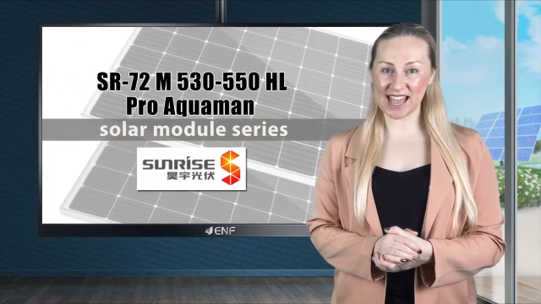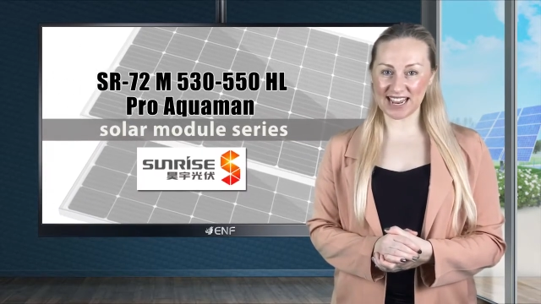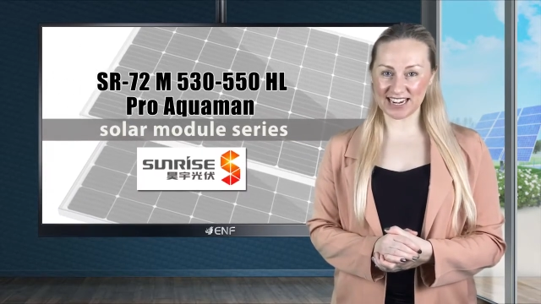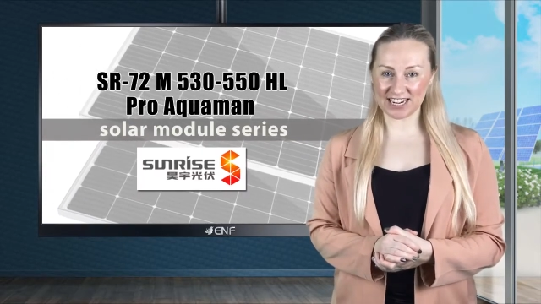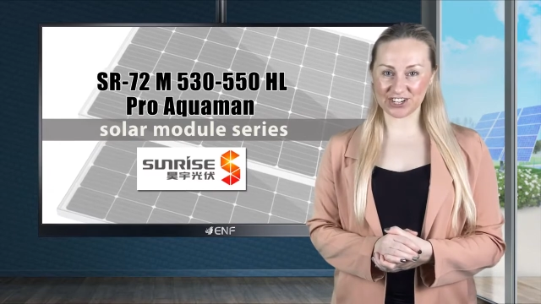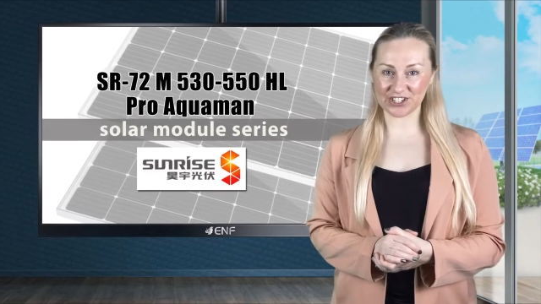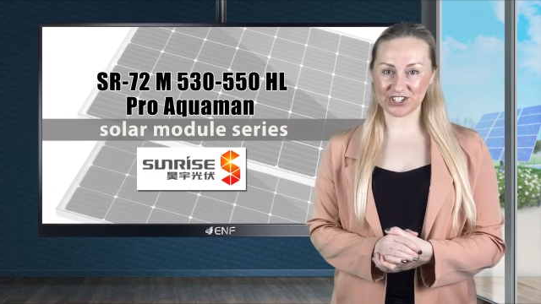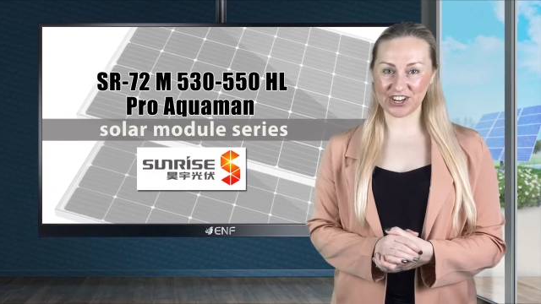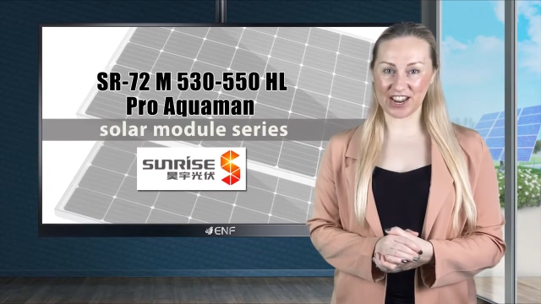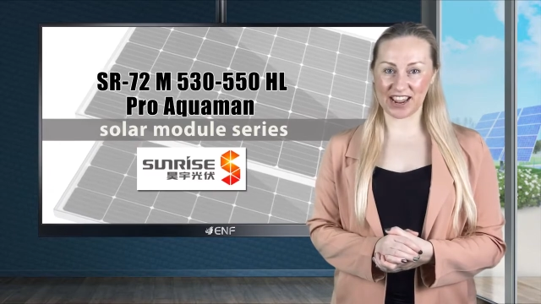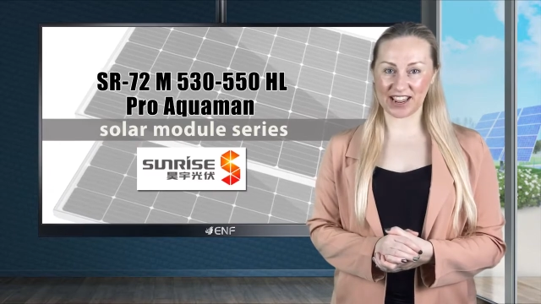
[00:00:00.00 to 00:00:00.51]

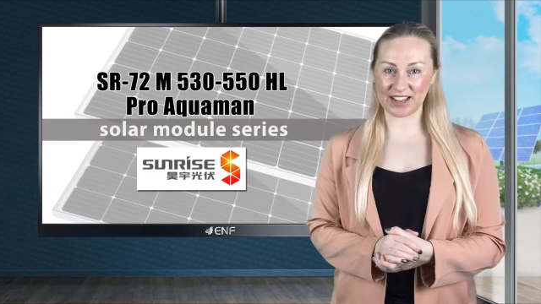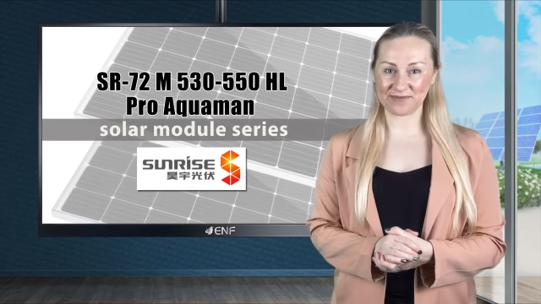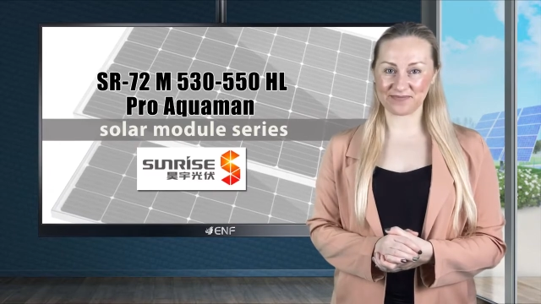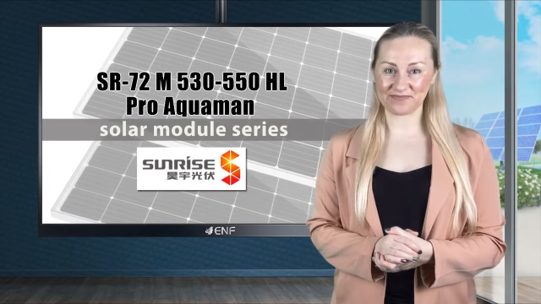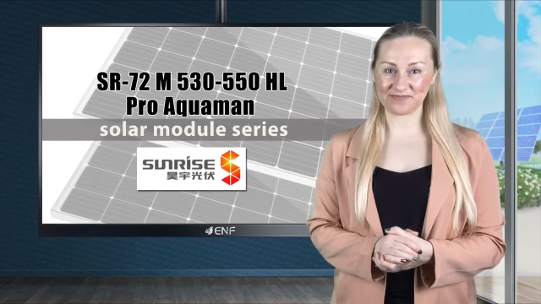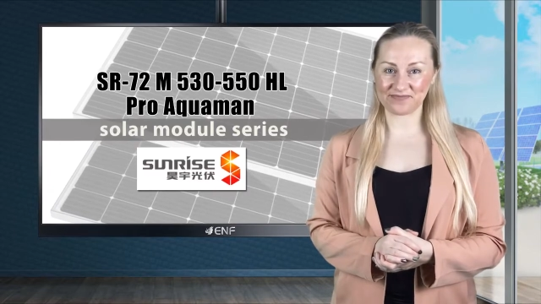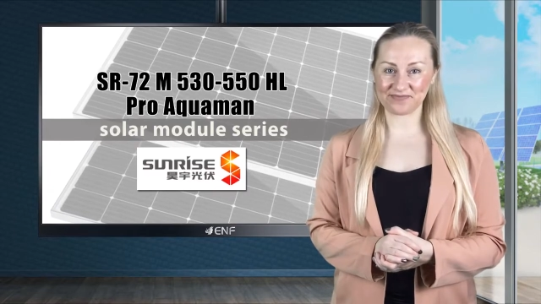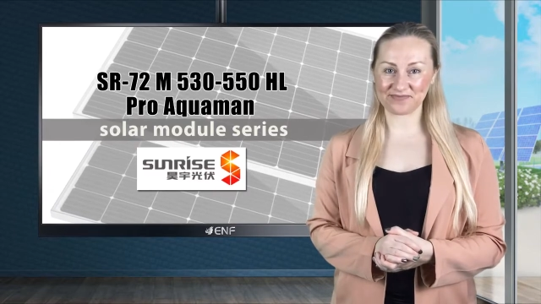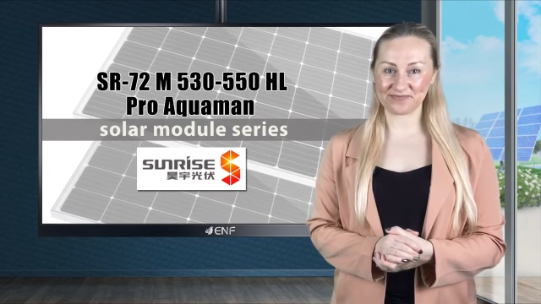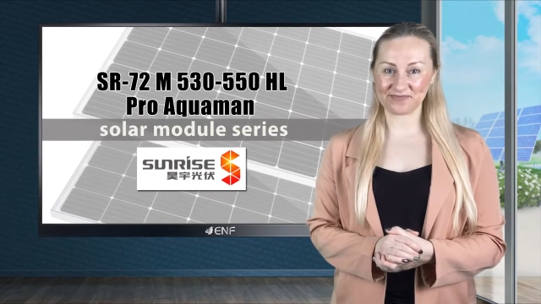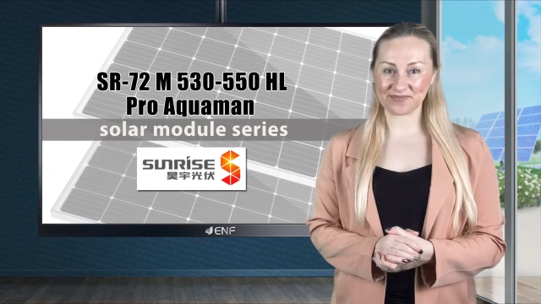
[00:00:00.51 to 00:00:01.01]
Energy.
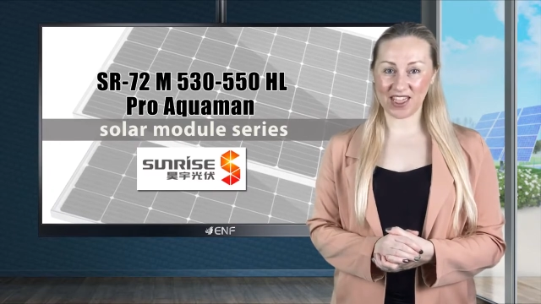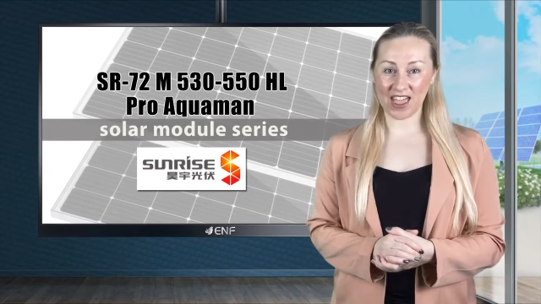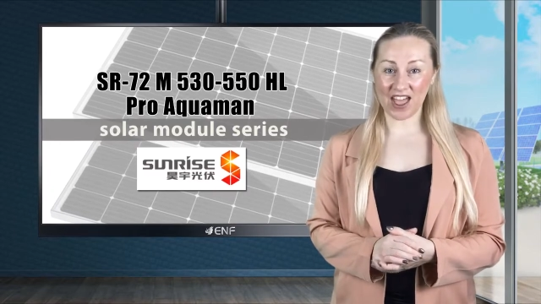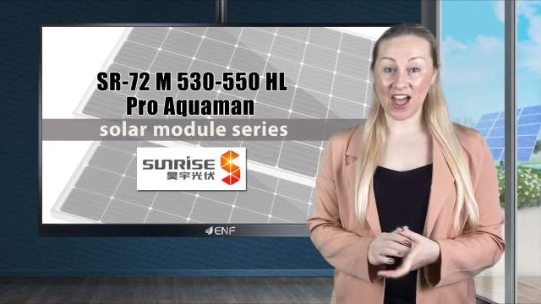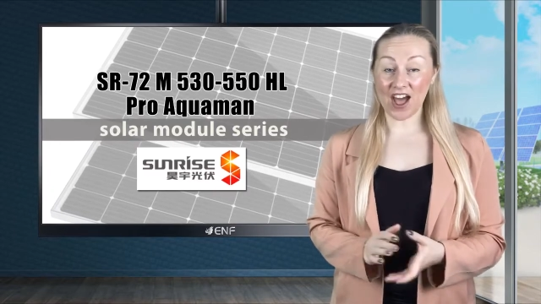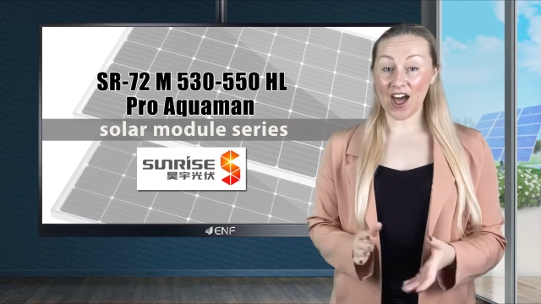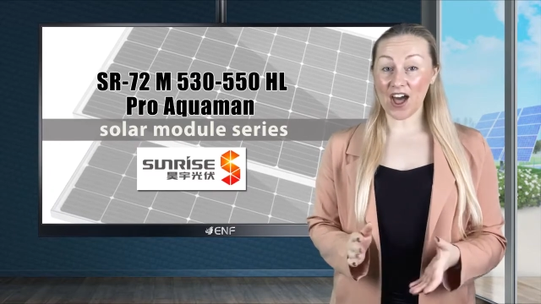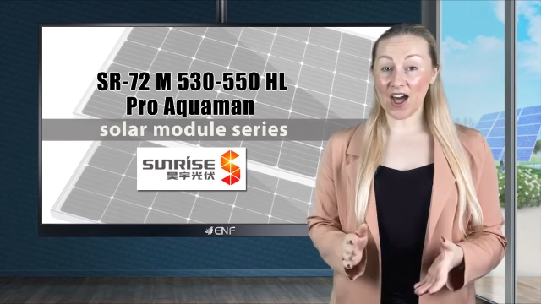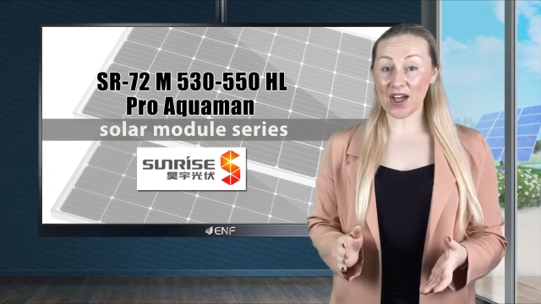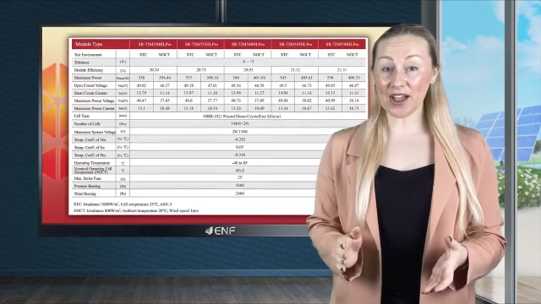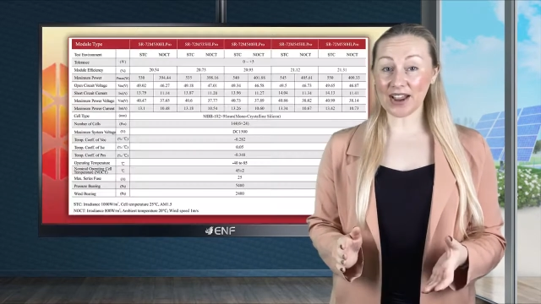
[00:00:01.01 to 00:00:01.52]

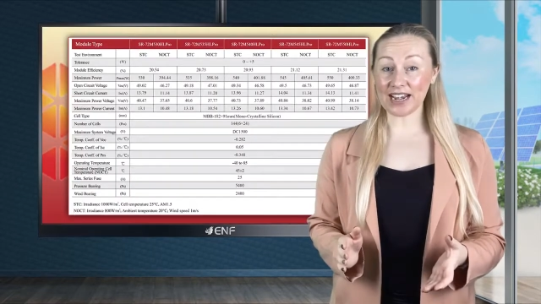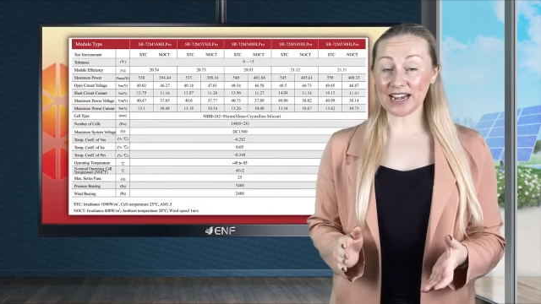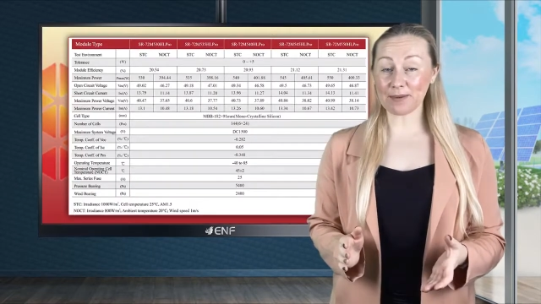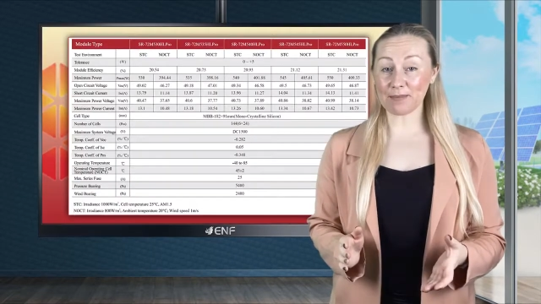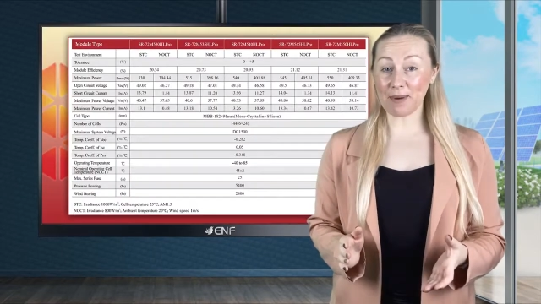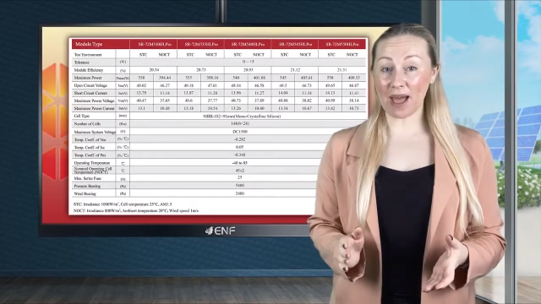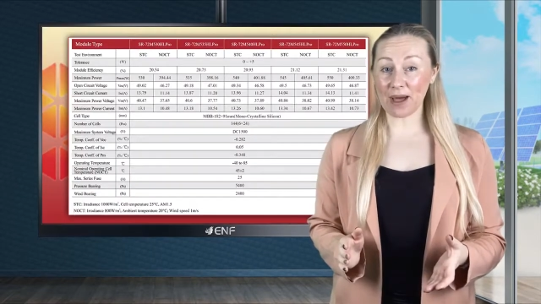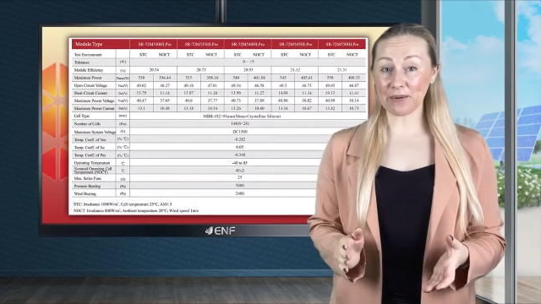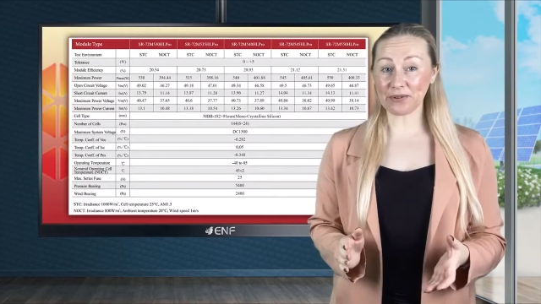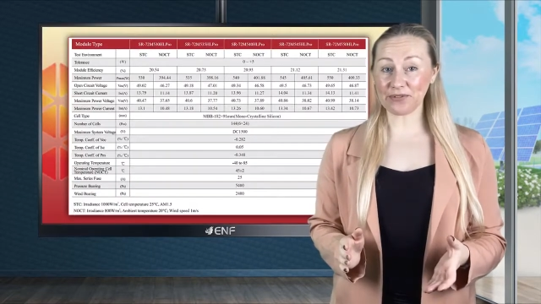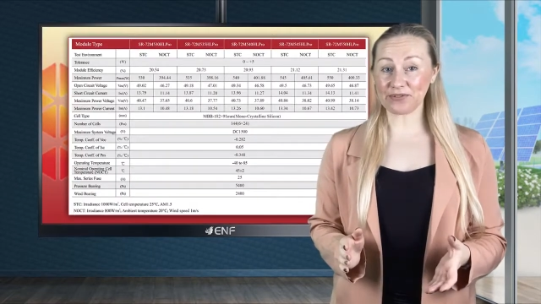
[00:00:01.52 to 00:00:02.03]
Highly
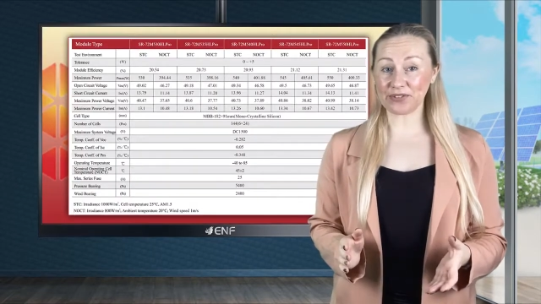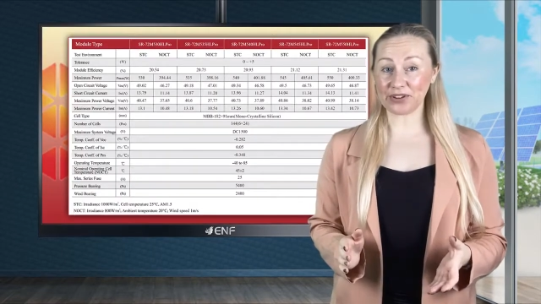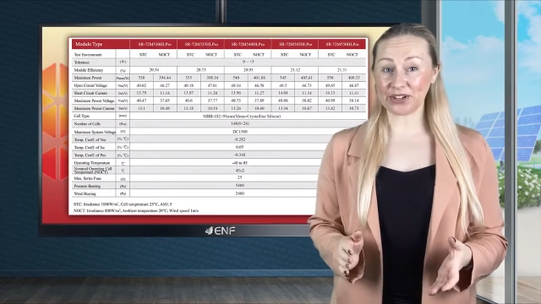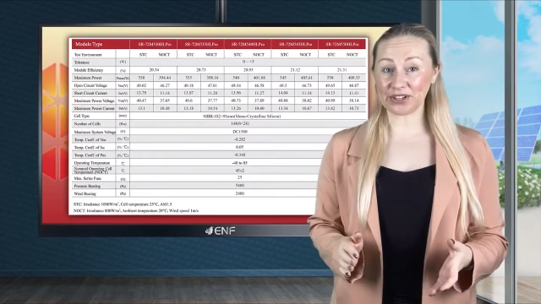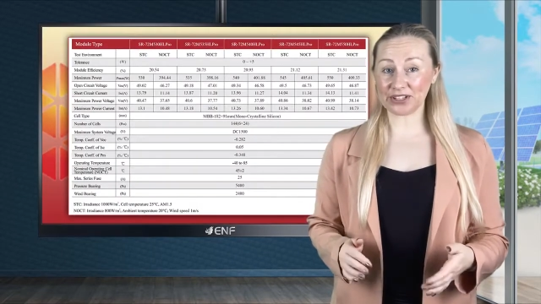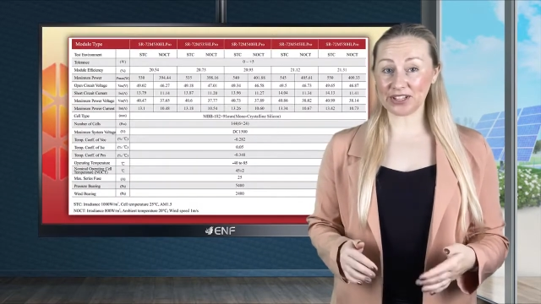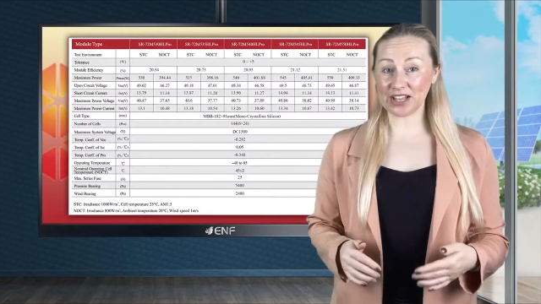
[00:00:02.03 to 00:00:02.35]
powerful